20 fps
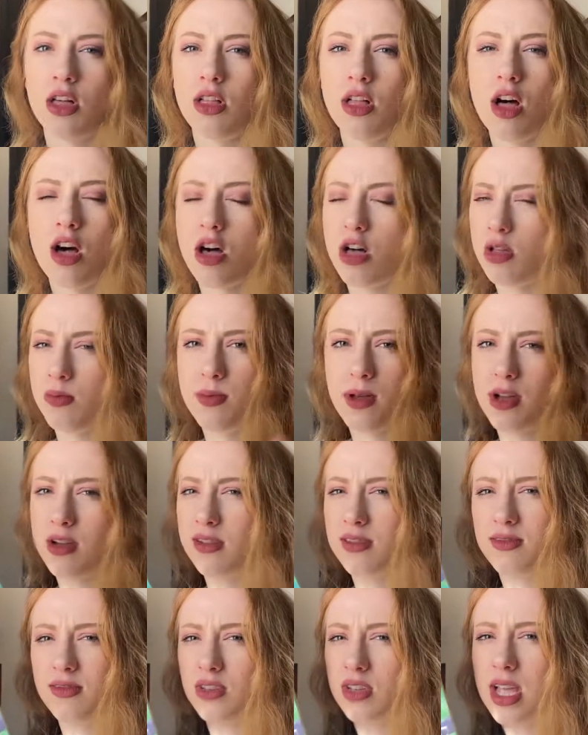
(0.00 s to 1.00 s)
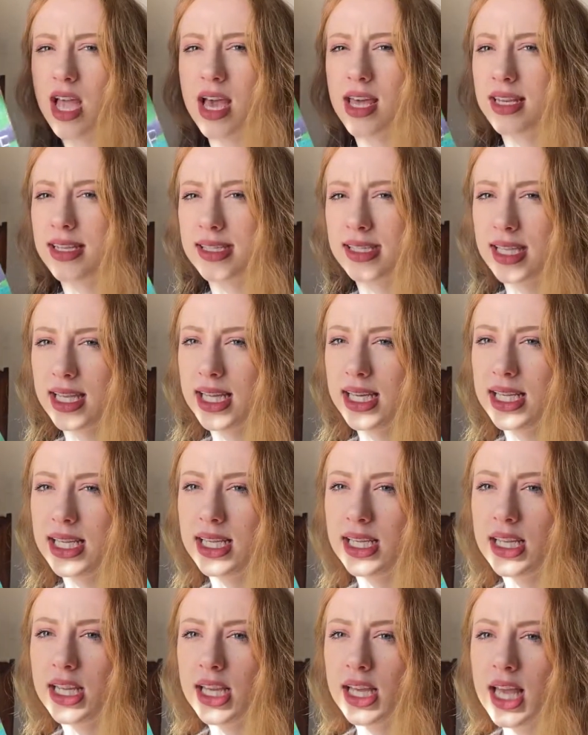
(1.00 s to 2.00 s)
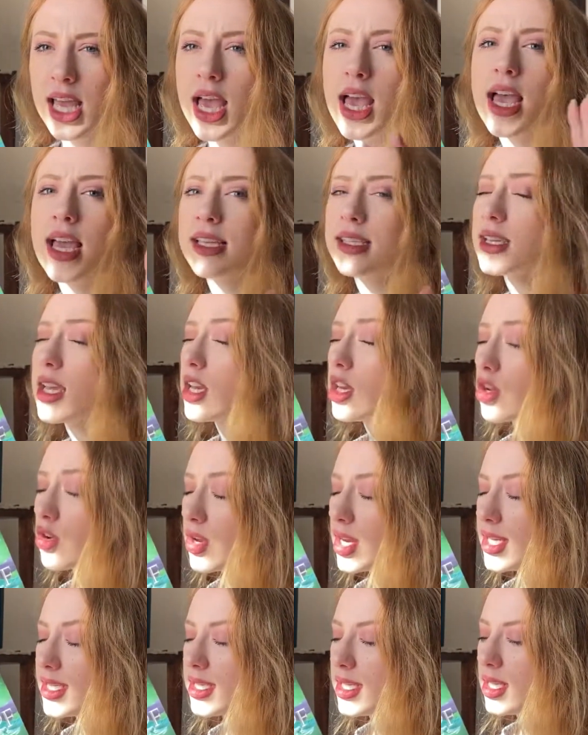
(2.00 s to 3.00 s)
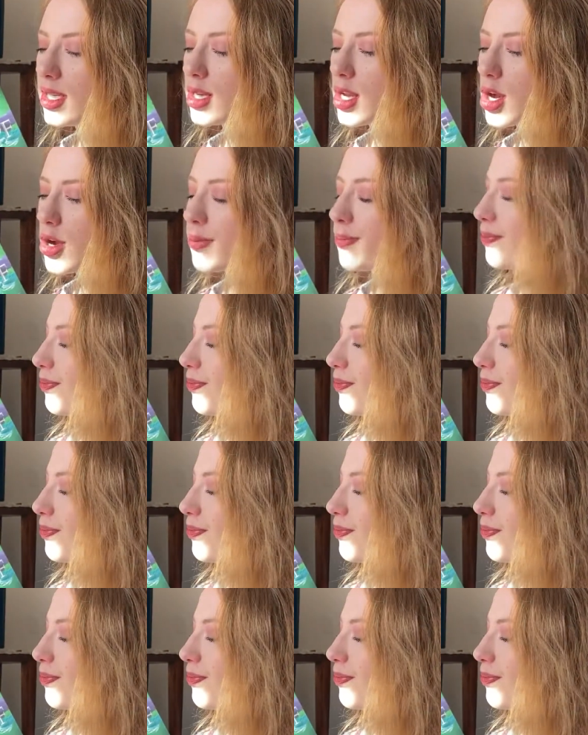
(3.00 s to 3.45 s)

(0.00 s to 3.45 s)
all-powerful goddess lady. It's kind of crazy, you know?